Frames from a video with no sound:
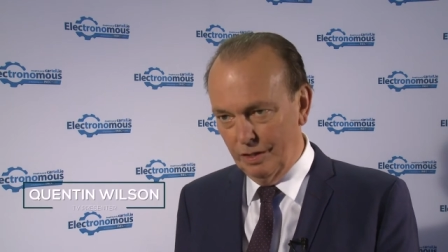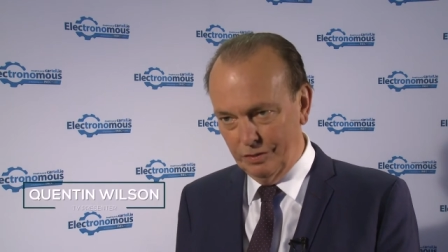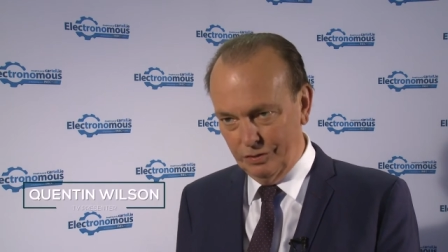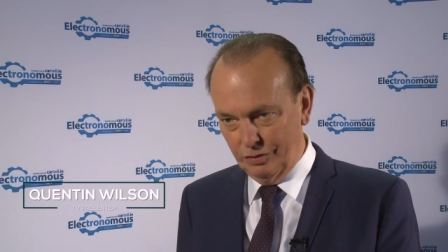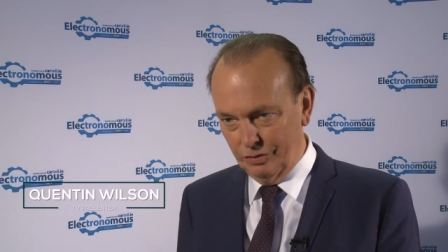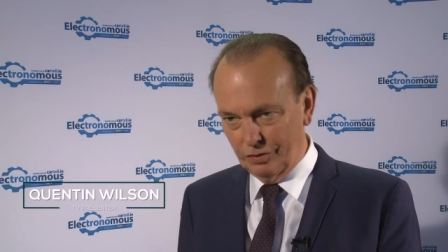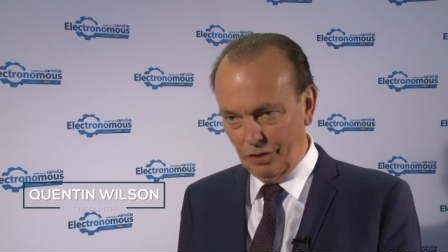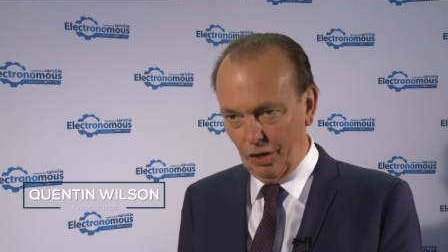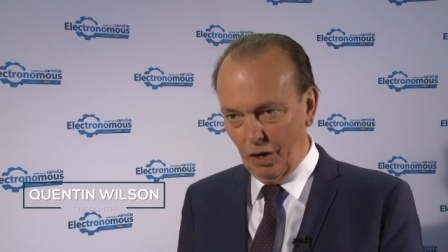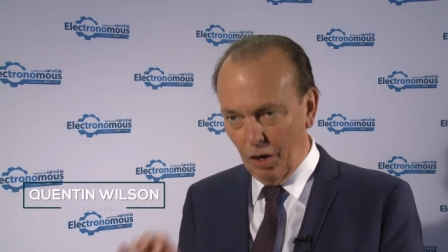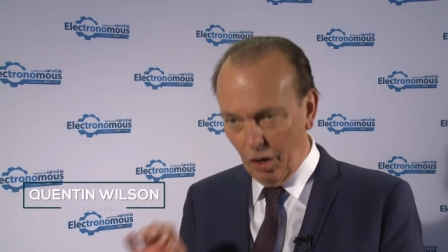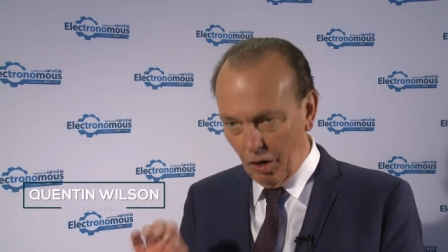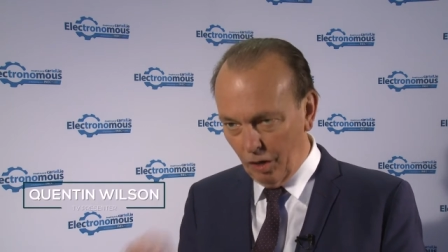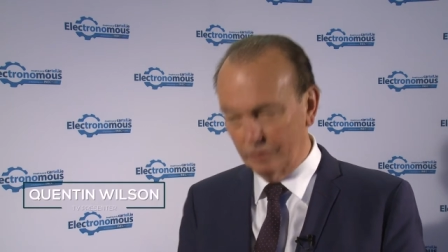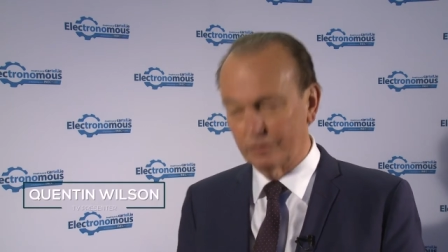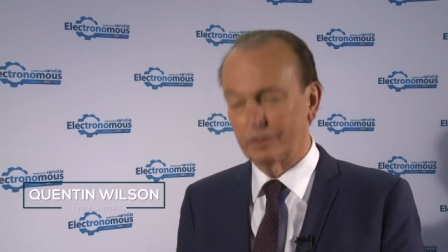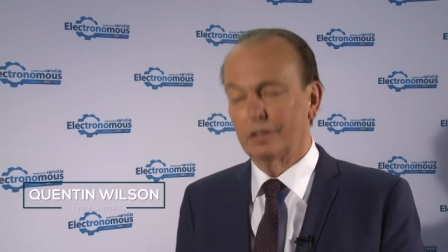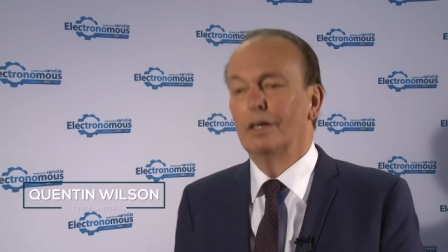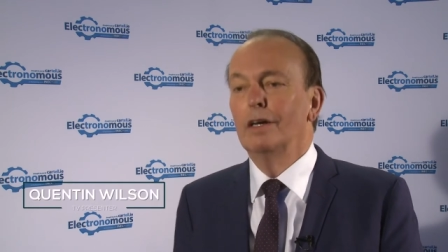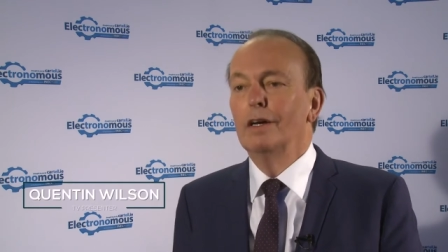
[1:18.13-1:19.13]
This is
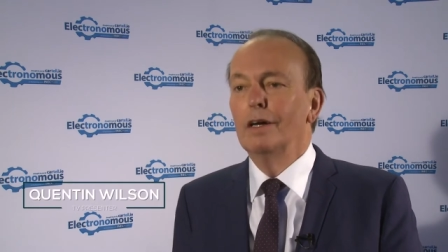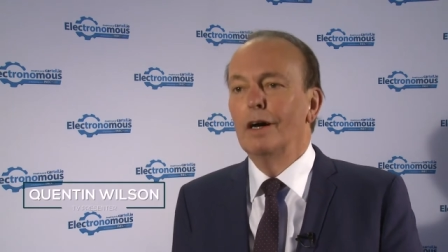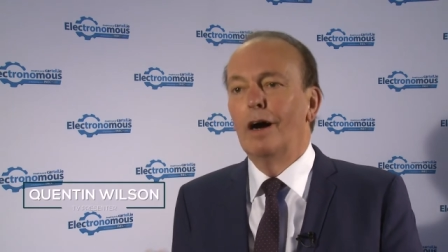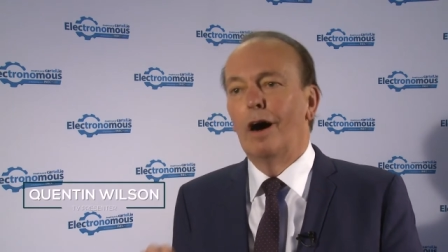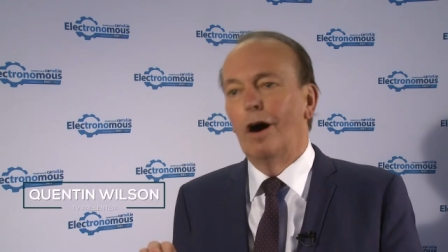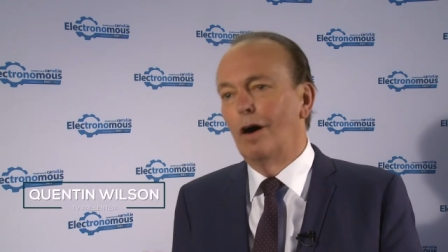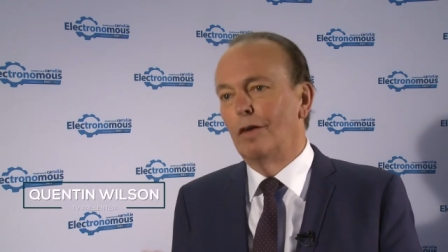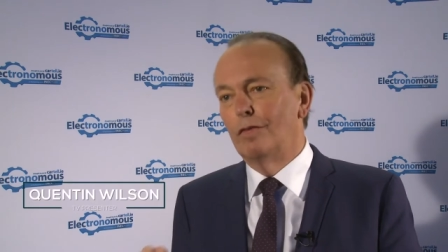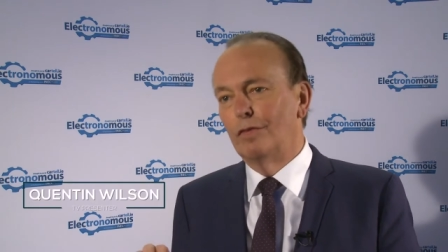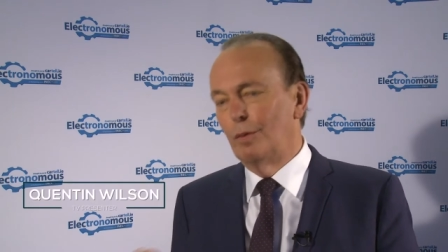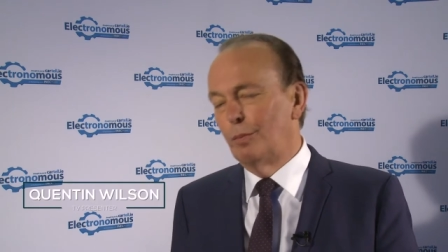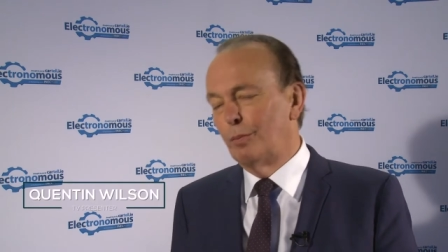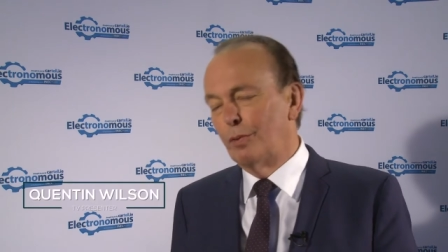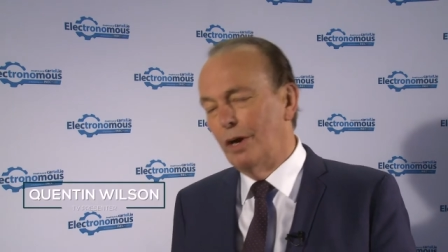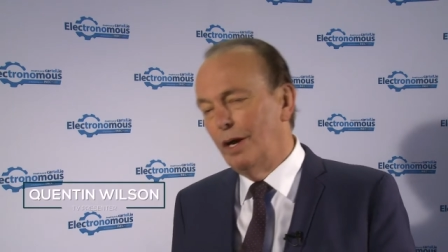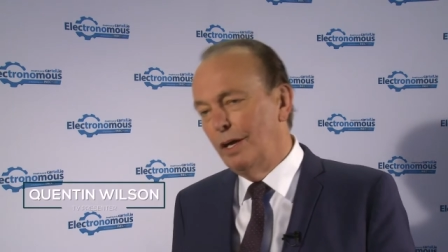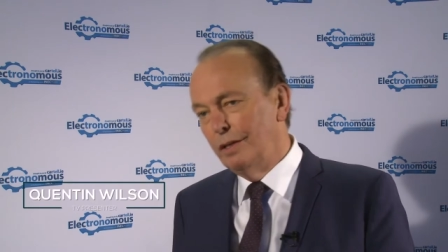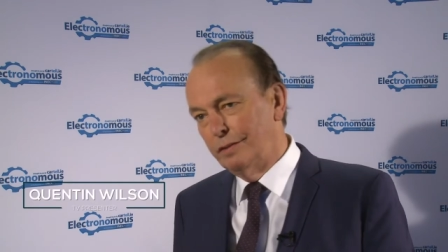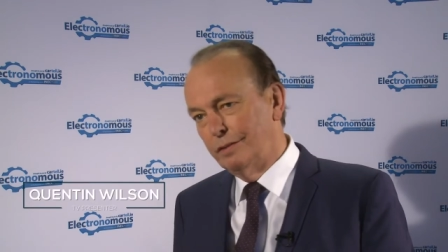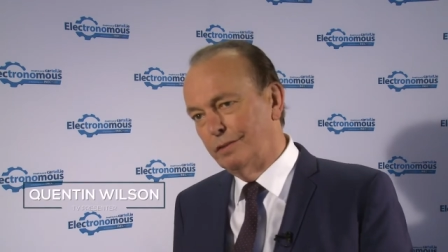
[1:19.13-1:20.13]
hot off the
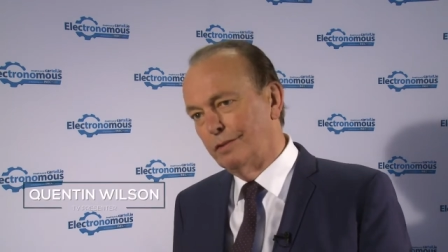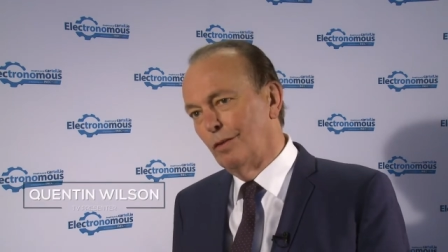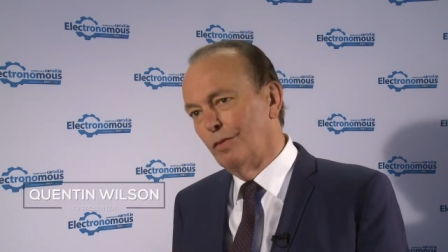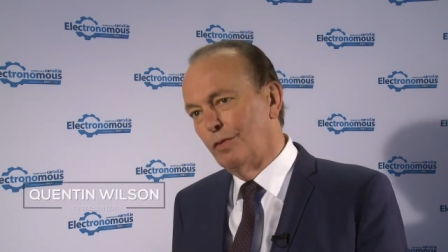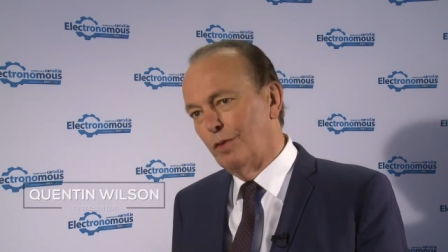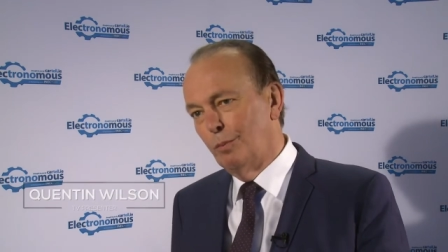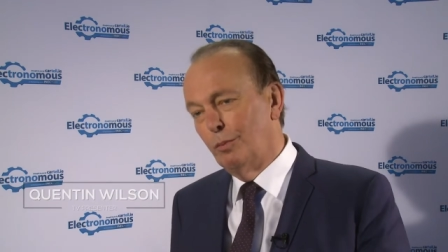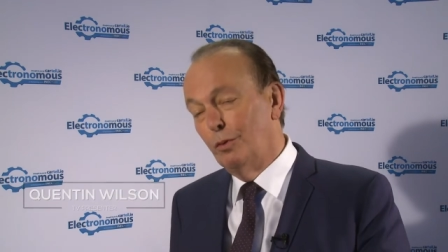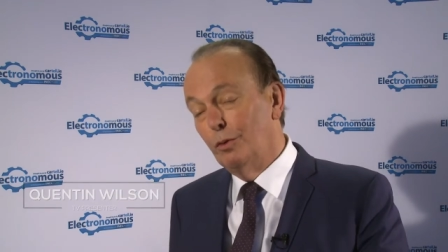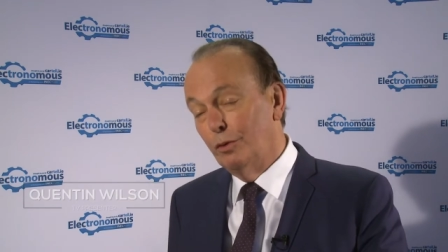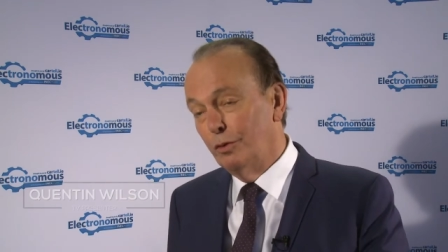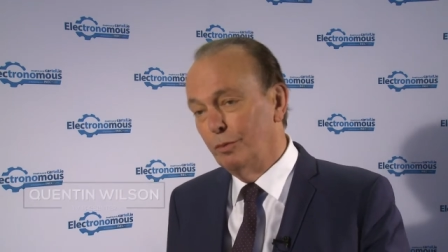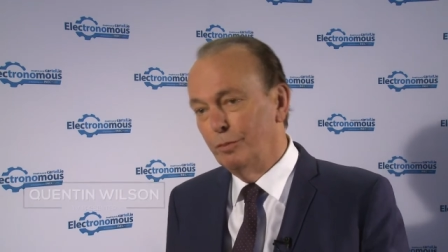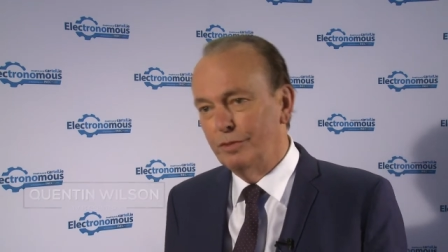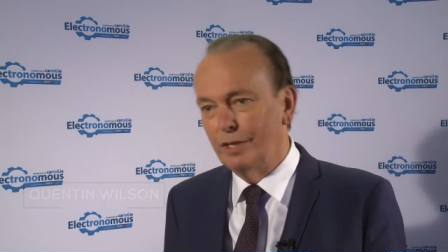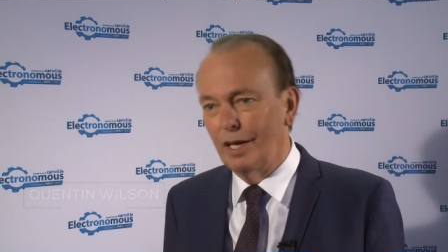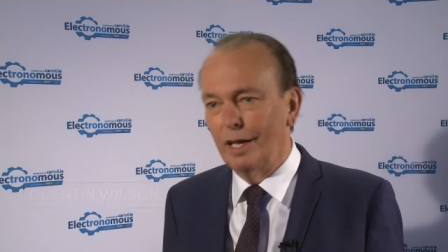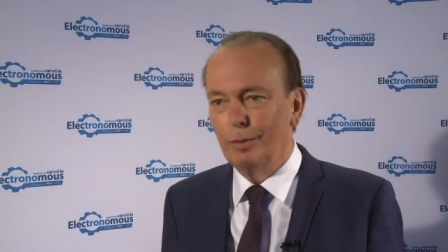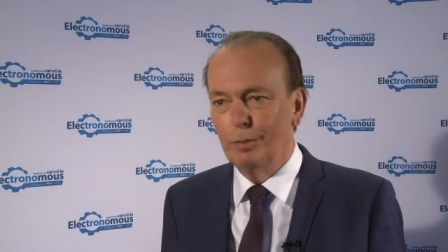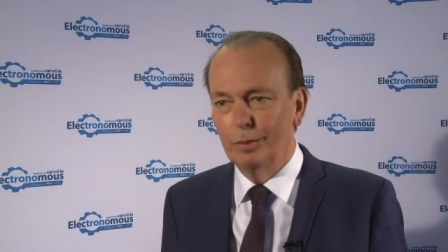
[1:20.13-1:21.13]
press, off the boardroom
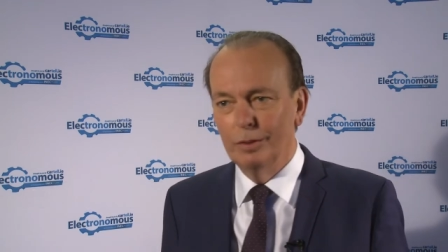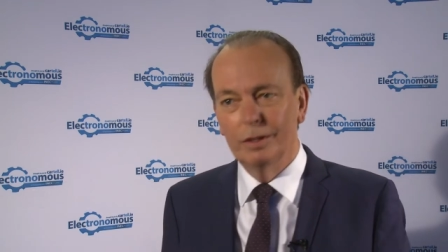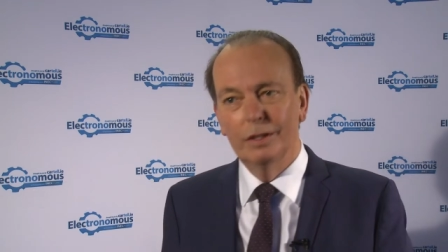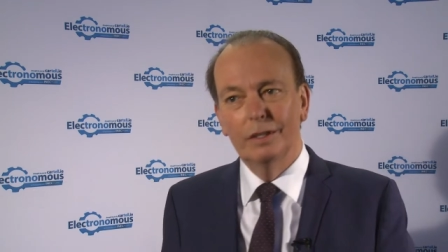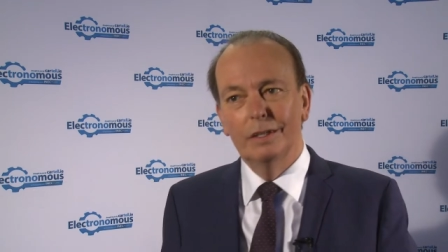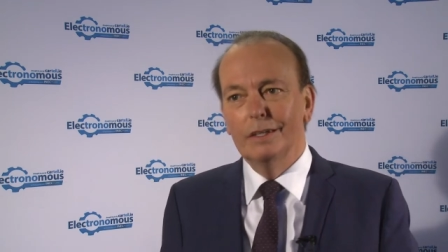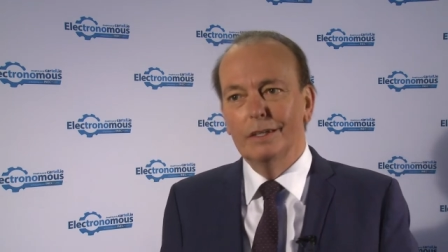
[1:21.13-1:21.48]
table,